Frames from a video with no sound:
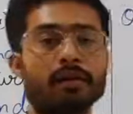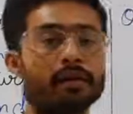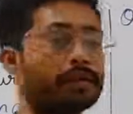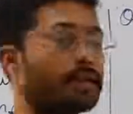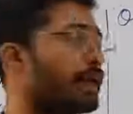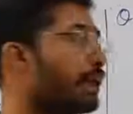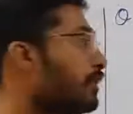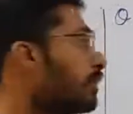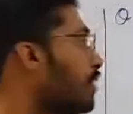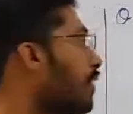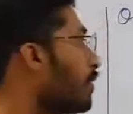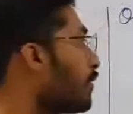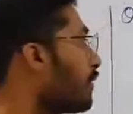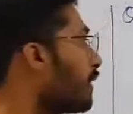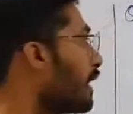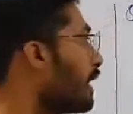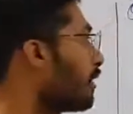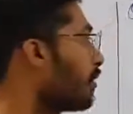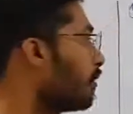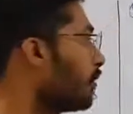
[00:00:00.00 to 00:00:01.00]
then you have to
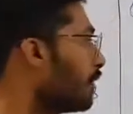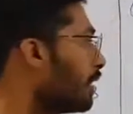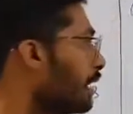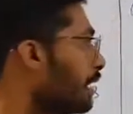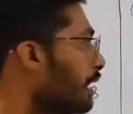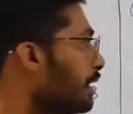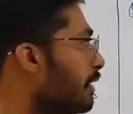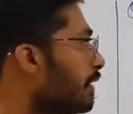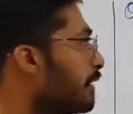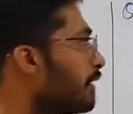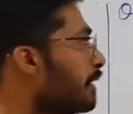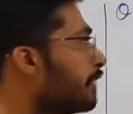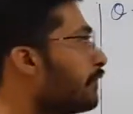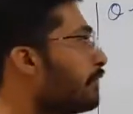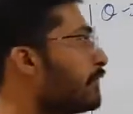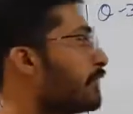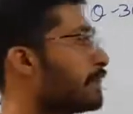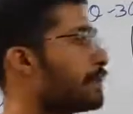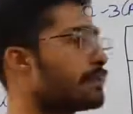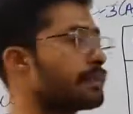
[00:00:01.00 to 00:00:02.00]
write over here. If it
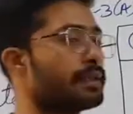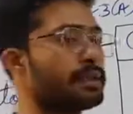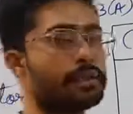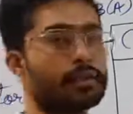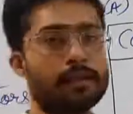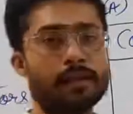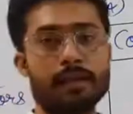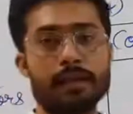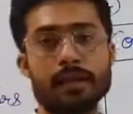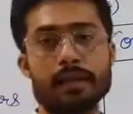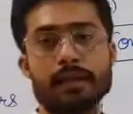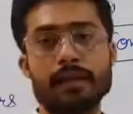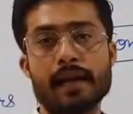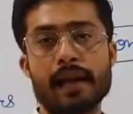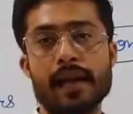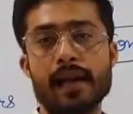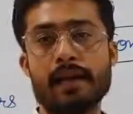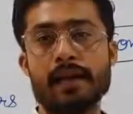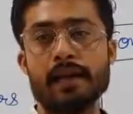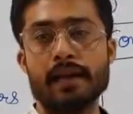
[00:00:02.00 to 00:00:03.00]
is insulator,
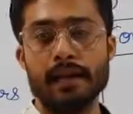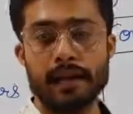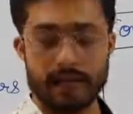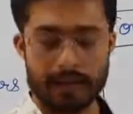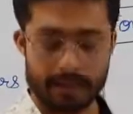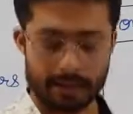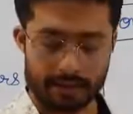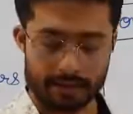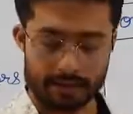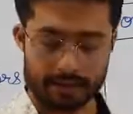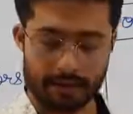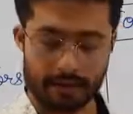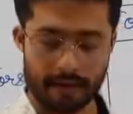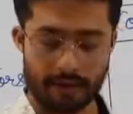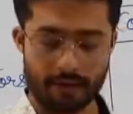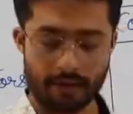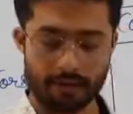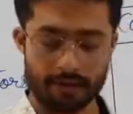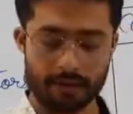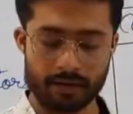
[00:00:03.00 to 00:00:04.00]
then here. Then
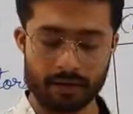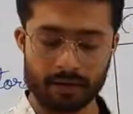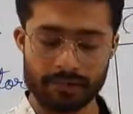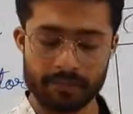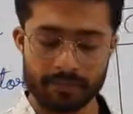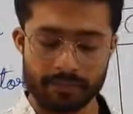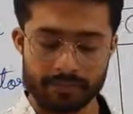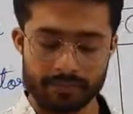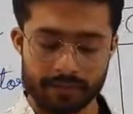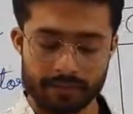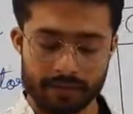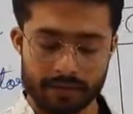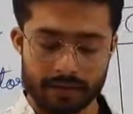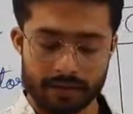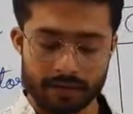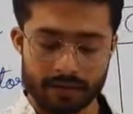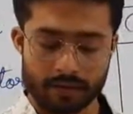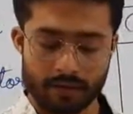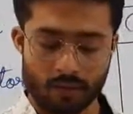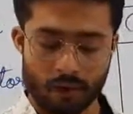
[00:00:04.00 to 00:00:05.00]
after
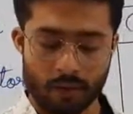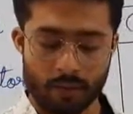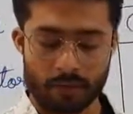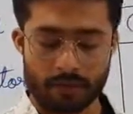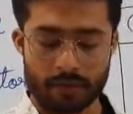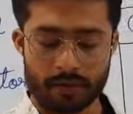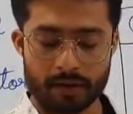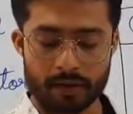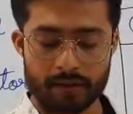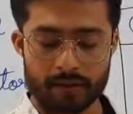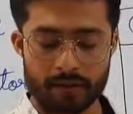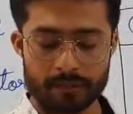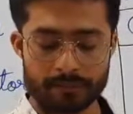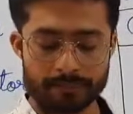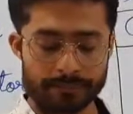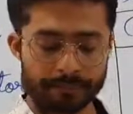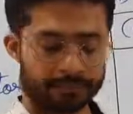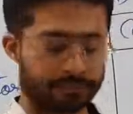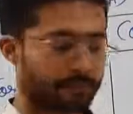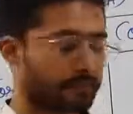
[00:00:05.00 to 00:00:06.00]
copper,
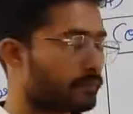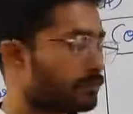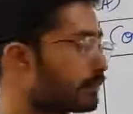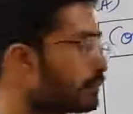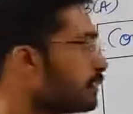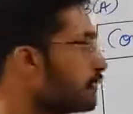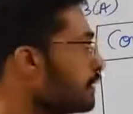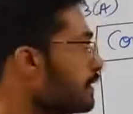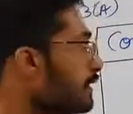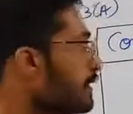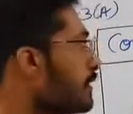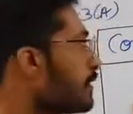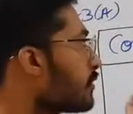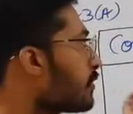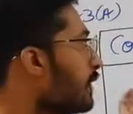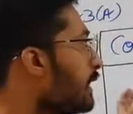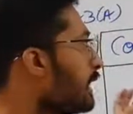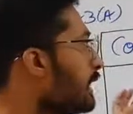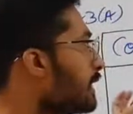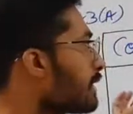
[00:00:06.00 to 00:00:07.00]
so
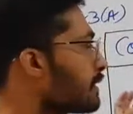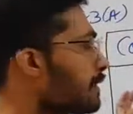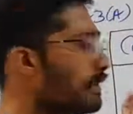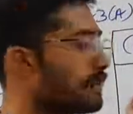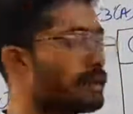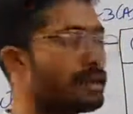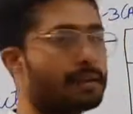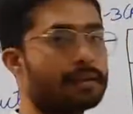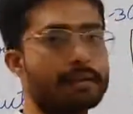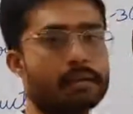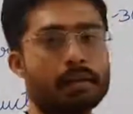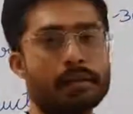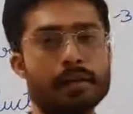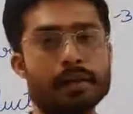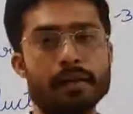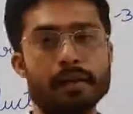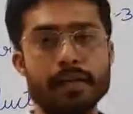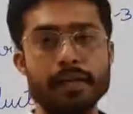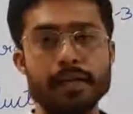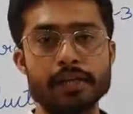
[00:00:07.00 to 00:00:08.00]
it is conductor
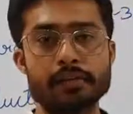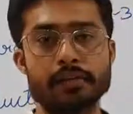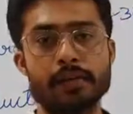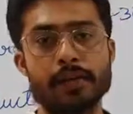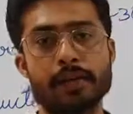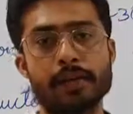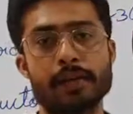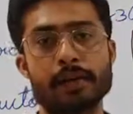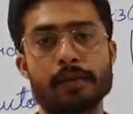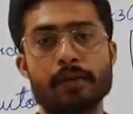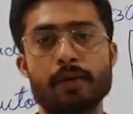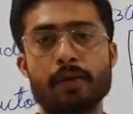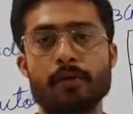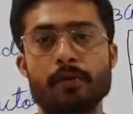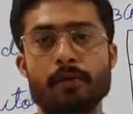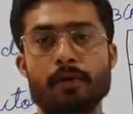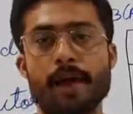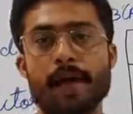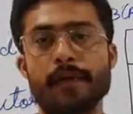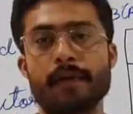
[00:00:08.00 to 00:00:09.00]
or insulator, you have to
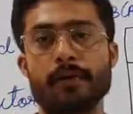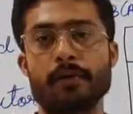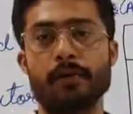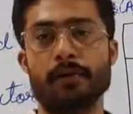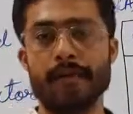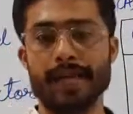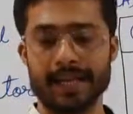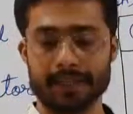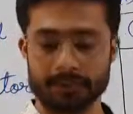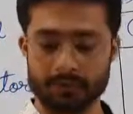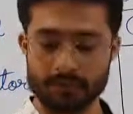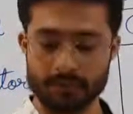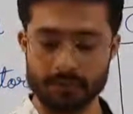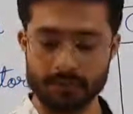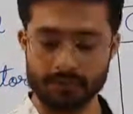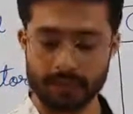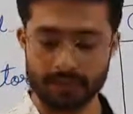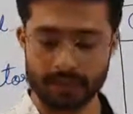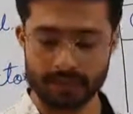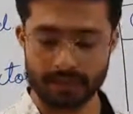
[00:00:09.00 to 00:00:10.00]
write according
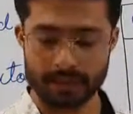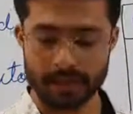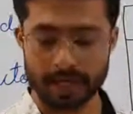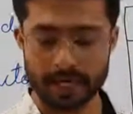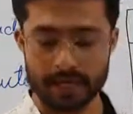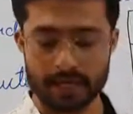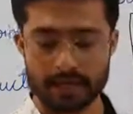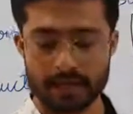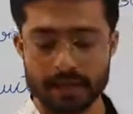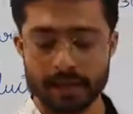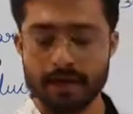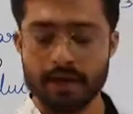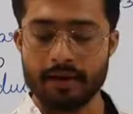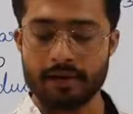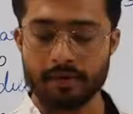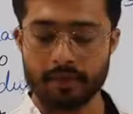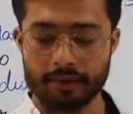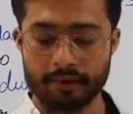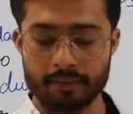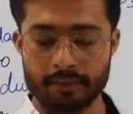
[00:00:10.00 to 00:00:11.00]
to that.
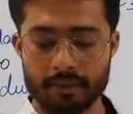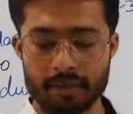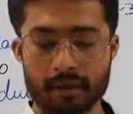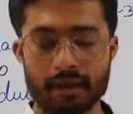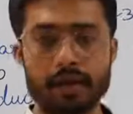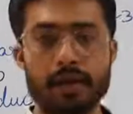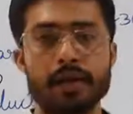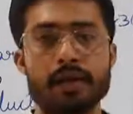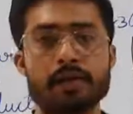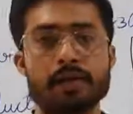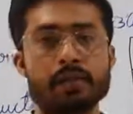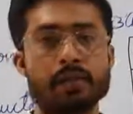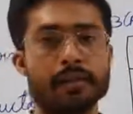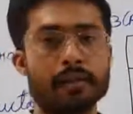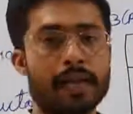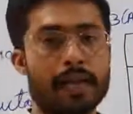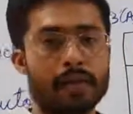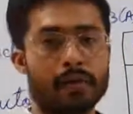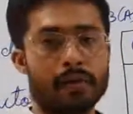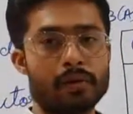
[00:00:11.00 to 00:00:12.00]
Rubber, so
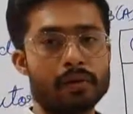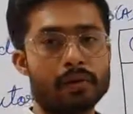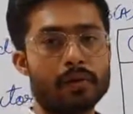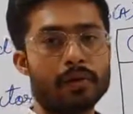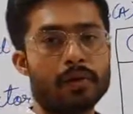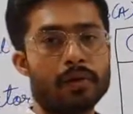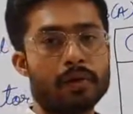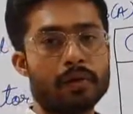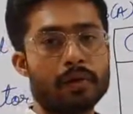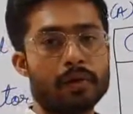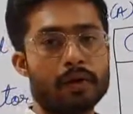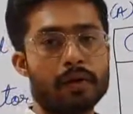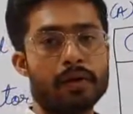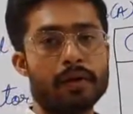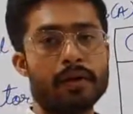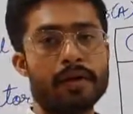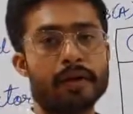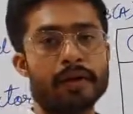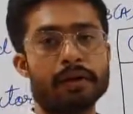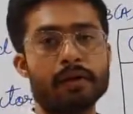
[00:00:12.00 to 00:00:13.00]
that also
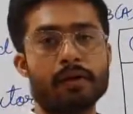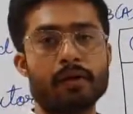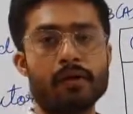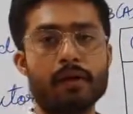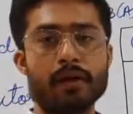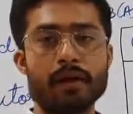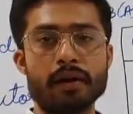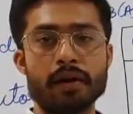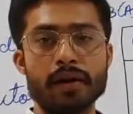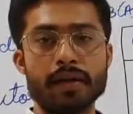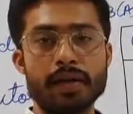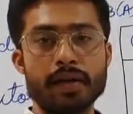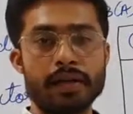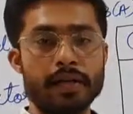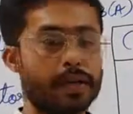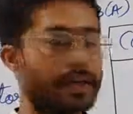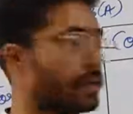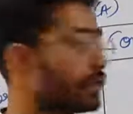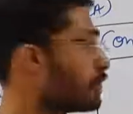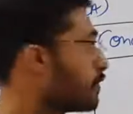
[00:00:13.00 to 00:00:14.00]
conductor or
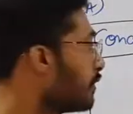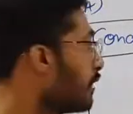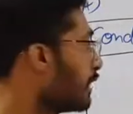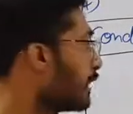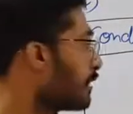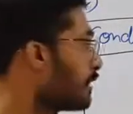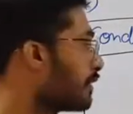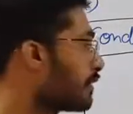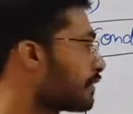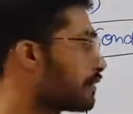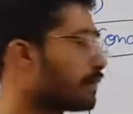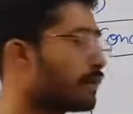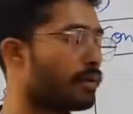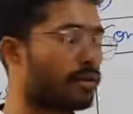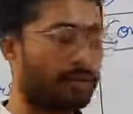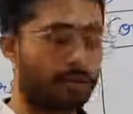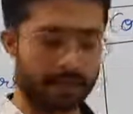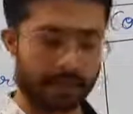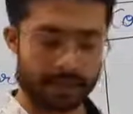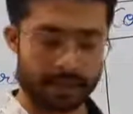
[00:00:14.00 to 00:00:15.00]
insulator.
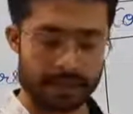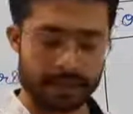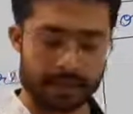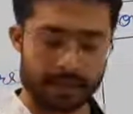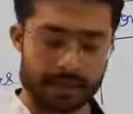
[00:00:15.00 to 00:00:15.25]
Okay.